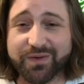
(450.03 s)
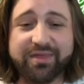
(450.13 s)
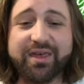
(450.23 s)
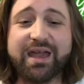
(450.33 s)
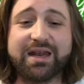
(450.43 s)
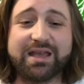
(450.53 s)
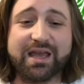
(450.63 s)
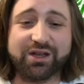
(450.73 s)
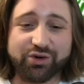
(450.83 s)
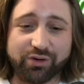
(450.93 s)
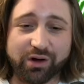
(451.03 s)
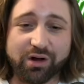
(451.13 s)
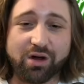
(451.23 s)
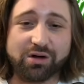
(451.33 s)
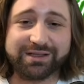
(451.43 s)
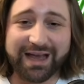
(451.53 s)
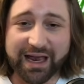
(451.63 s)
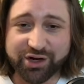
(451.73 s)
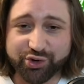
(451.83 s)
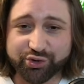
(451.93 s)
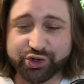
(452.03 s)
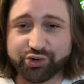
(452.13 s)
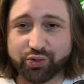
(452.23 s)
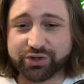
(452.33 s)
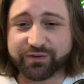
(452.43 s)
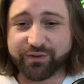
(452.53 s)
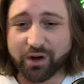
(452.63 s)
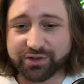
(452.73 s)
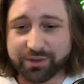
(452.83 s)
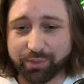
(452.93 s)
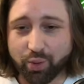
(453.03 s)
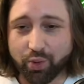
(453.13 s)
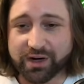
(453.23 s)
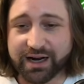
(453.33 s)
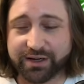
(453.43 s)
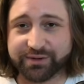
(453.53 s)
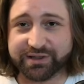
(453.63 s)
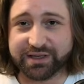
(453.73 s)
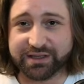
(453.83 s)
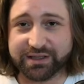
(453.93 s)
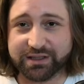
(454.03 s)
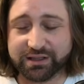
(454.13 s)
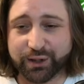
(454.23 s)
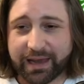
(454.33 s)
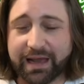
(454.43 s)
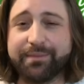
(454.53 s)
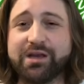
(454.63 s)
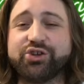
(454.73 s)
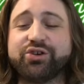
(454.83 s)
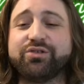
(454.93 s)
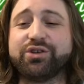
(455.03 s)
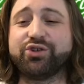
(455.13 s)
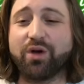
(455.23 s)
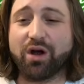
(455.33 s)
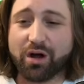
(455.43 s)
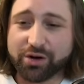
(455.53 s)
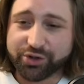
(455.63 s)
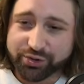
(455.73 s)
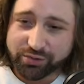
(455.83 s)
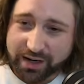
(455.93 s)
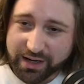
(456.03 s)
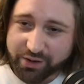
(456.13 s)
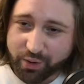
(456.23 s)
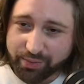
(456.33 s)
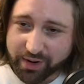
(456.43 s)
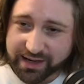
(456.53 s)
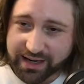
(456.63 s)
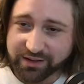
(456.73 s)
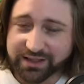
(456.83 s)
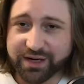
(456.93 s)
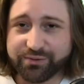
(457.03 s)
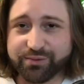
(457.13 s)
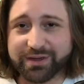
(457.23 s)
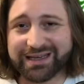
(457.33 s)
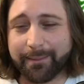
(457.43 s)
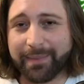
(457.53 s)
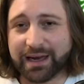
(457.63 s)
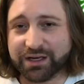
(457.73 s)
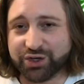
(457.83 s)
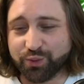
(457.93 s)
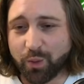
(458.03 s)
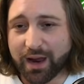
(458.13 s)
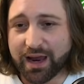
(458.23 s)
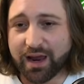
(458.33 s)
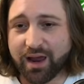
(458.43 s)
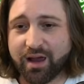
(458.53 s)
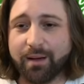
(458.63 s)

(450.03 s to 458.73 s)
Then get your longs and your shorts from support and resistance, and make sure that you are trading your breakouts in a risk managed way